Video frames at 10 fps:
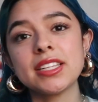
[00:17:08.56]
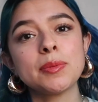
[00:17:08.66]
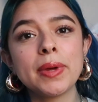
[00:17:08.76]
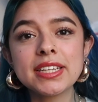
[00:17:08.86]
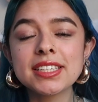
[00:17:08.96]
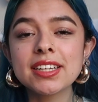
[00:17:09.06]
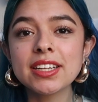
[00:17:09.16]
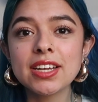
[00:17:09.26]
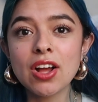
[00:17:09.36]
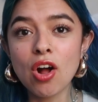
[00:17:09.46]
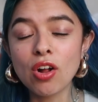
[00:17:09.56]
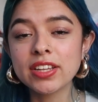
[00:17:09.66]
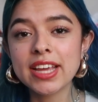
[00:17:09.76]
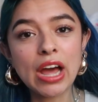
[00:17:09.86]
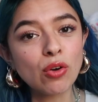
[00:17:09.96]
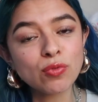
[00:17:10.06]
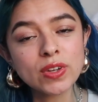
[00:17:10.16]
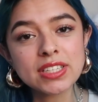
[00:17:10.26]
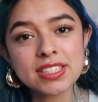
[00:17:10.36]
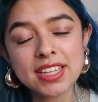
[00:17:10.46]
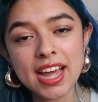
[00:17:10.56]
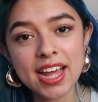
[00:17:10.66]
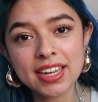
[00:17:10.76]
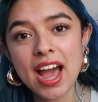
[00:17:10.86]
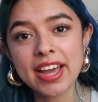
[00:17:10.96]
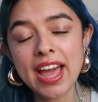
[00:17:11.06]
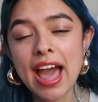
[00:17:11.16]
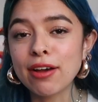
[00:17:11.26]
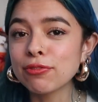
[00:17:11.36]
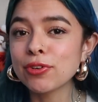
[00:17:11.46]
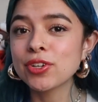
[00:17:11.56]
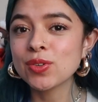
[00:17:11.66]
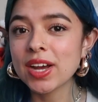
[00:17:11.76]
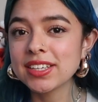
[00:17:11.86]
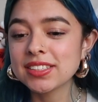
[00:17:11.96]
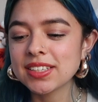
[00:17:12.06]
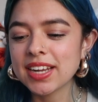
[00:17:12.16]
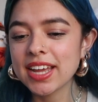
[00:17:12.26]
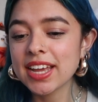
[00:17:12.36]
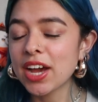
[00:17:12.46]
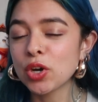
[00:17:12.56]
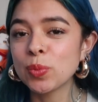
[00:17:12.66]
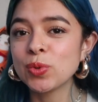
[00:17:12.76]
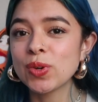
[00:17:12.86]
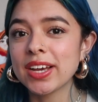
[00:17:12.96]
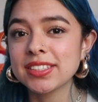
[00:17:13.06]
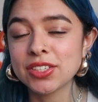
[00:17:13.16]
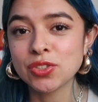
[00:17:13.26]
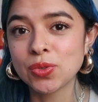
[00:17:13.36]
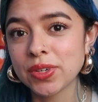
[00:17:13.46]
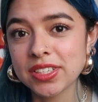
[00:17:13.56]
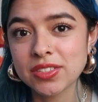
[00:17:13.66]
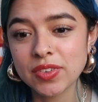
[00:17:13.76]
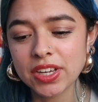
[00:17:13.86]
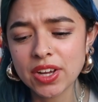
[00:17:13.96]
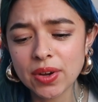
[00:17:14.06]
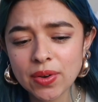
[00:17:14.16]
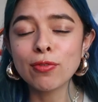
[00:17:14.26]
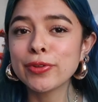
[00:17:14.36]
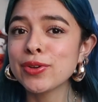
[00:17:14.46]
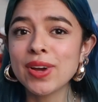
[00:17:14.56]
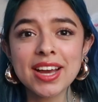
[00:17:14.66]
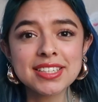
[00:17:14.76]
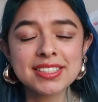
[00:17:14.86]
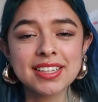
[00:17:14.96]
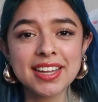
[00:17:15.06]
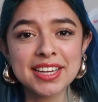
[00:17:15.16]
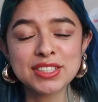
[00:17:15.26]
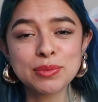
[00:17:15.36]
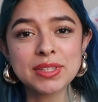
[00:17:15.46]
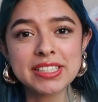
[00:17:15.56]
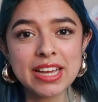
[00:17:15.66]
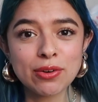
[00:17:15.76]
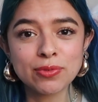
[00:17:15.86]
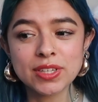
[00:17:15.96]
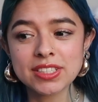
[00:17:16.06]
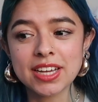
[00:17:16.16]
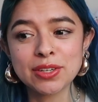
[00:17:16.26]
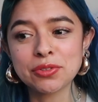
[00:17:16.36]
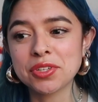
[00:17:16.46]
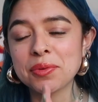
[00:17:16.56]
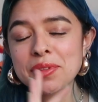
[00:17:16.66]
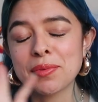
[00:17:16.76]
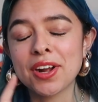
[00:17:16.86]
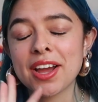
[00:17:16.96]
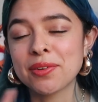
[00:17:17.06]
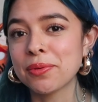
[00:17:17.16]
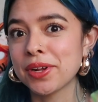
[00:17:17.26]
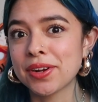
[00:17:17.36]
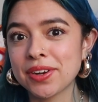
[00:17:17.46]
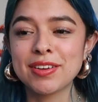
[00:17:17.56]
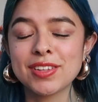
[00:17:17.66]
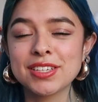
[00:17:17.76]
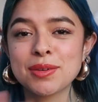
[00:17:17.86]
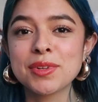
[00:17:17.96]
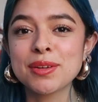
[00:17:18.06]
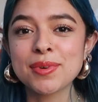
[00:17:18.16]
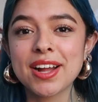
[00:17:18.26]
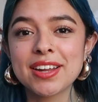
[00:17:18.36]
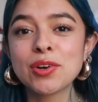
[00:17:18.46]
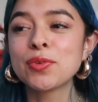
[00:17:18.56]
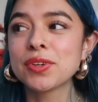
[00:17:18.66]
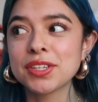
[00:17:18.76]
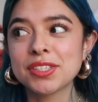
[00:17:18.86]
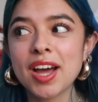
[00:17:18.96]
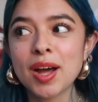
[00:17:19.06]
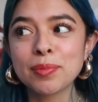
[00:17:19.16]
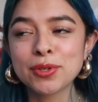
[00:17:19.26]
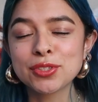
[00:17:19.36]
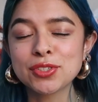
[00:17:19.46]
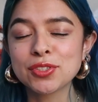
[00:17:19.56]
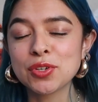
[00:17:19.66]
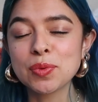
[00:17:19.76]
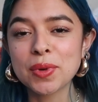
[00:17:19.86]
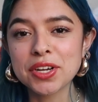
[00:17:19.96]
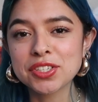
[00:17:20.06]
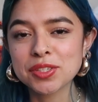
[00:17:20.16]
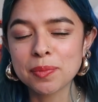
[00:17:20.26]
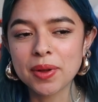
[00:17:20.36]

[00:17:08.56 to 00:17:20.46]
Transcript: That's basically all the outfits that I have for you guys today. I hope you guys enjoyed this video. Hopefully you guys like some of these outfits. I know some of them are kind of weird. I feel like some of them are kind of over the top or just too much,